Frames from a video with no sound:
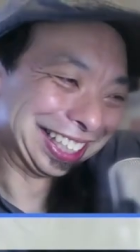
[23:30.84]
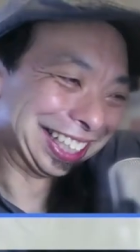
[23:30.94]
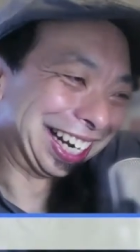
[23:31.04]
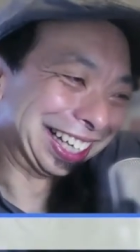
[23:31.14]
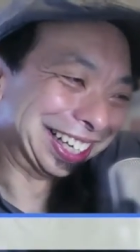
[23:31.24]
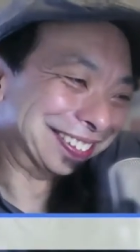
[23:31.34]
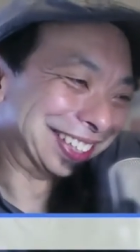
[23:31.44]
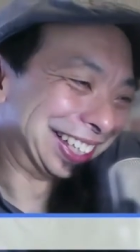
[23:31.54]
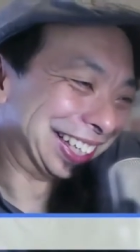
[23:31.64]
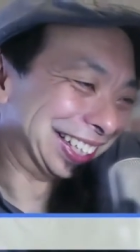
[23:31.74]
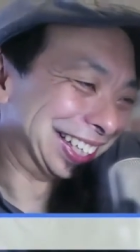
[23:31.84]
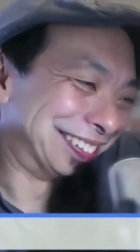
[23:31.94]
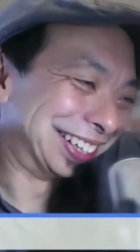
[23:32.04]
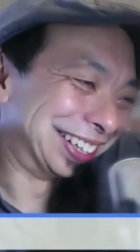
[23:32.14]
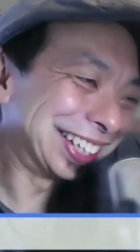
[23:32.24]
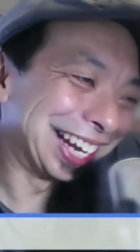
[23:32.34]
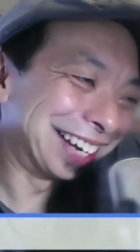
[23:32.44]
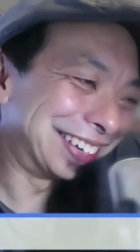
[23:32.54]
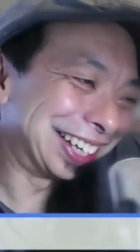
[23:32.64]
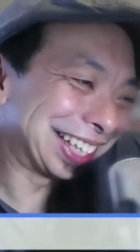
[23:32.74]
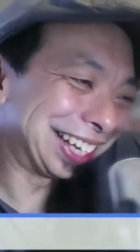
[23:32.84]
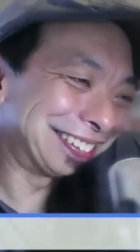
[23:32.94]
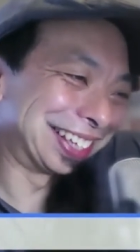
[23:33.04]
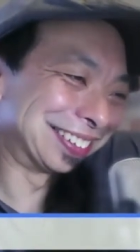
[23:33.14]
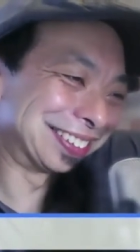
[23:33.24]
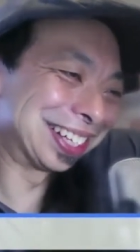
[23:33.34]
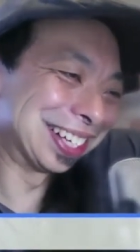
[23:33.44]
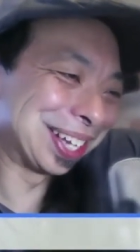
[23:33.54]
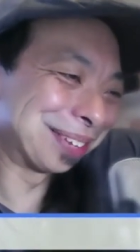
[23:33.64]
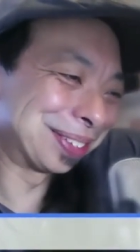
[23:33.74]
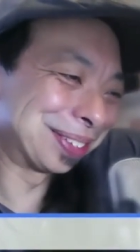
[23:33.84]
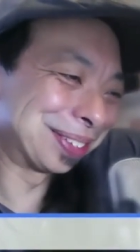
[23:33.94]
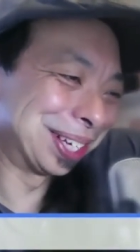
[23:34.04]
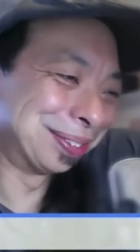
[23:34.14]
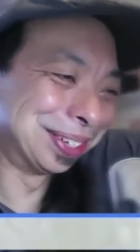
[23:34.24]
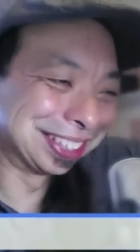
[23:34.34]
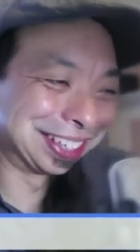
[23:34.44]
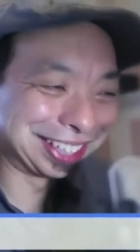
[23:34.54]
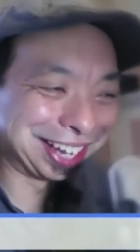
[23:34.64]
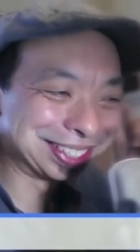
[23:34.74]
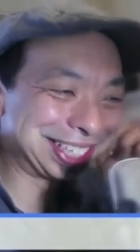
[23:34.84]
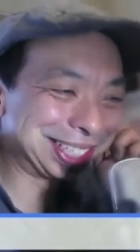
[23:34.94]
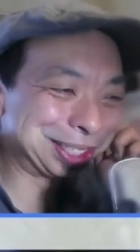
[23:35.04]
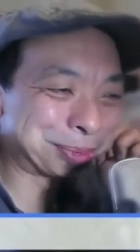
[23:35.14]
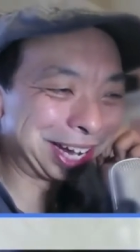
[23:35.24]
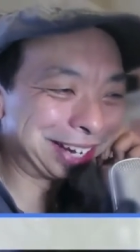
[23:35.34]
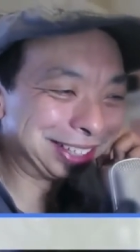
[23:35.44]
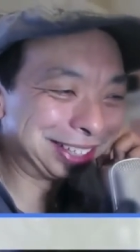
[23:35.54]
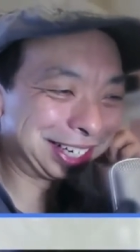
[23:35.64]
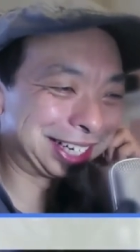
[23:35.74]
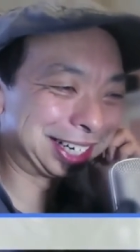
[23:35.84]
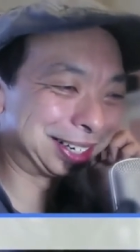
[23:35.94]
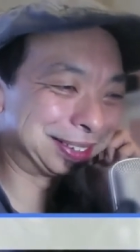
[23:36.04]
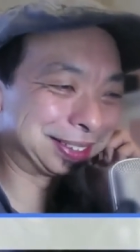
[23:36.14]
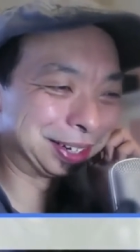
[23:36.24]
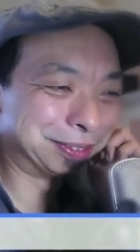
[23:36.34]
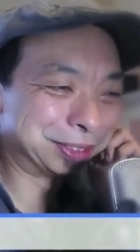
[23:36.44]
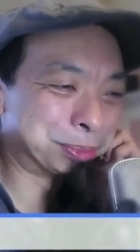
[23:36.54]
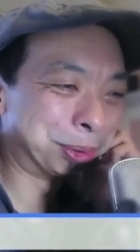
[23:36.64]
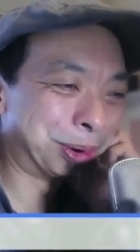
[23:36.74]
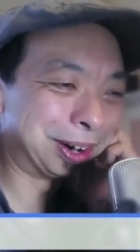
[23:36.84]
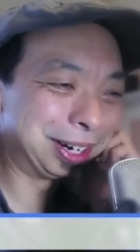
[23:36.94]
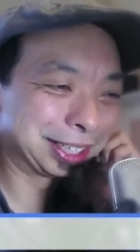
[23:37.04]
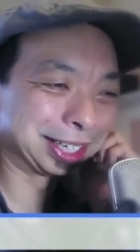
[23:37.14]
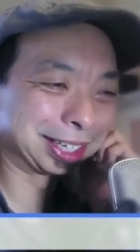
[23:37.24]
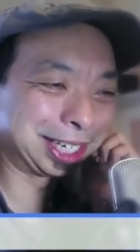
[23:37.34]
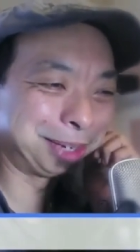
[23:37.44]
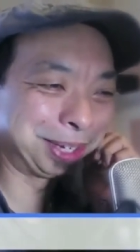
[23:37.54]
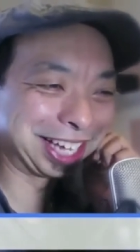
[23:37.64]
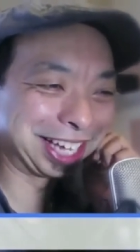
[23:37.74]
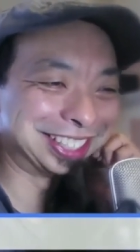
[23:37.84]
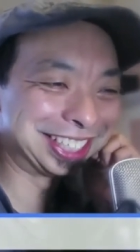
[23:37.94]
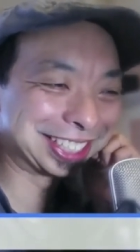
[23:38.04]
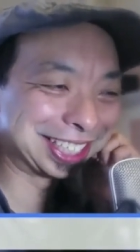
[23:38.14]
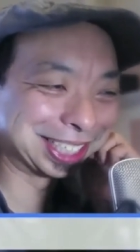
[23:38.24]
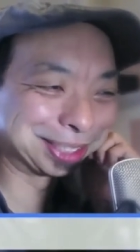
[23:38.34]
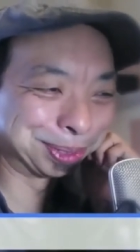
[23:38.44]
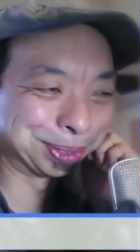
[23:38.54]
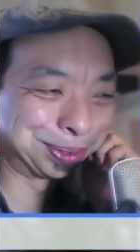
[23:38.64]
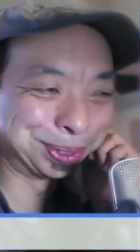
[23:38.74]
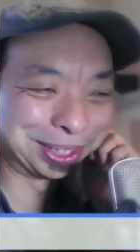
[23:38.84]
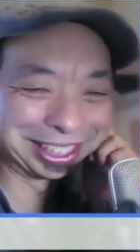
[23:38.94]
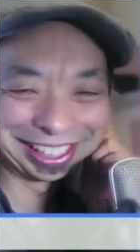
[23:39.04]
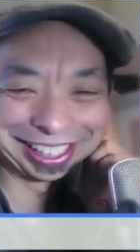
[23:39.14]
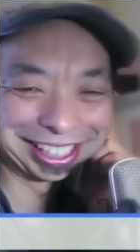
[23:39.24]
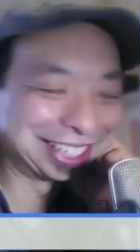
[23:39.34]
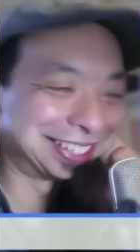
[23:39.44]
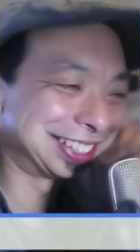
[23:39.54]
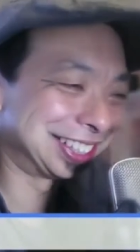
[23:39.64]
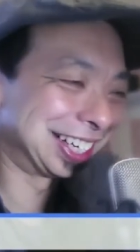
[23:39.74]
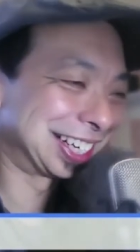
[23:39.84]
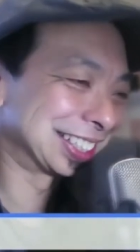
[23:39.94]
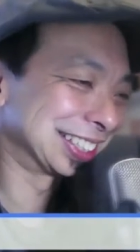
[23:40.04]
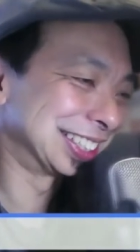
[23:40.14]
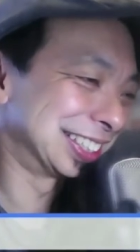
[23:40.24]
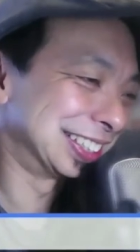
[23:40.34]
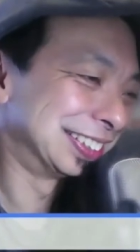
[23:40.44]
I love it. I love it. Okay, well, anyway, we'll close off the interview. So that was Jason Brown uh, of SPOR, uh, keeping energy accessible through clean energy, actually. So,